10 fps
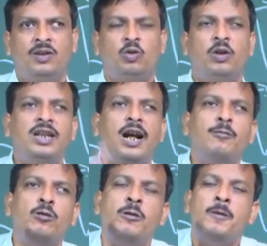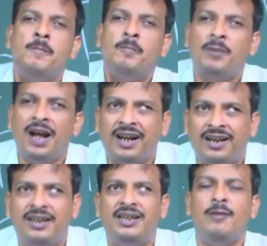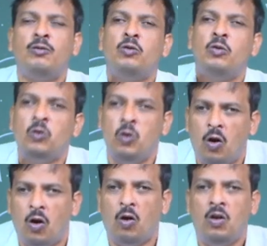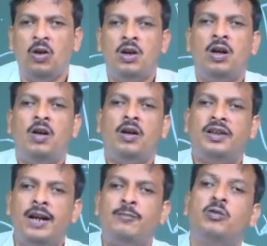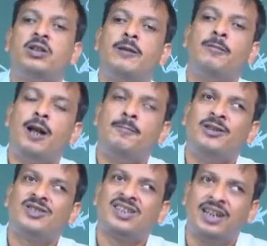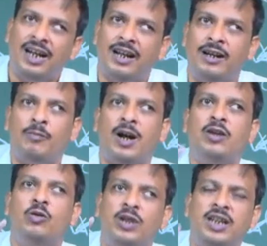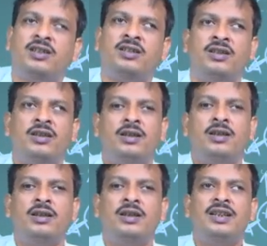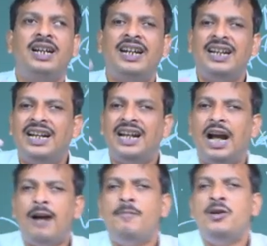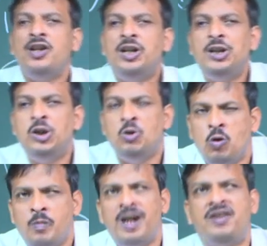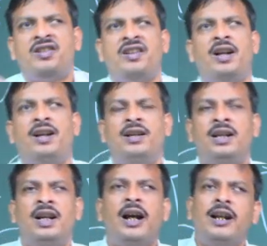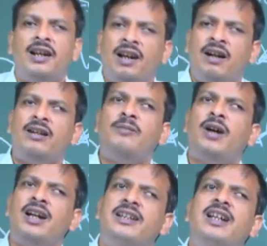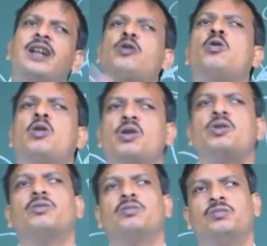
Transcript: So, they have to practice, they have to know or they have to develop a skill by which they can grab new material and learn by their own.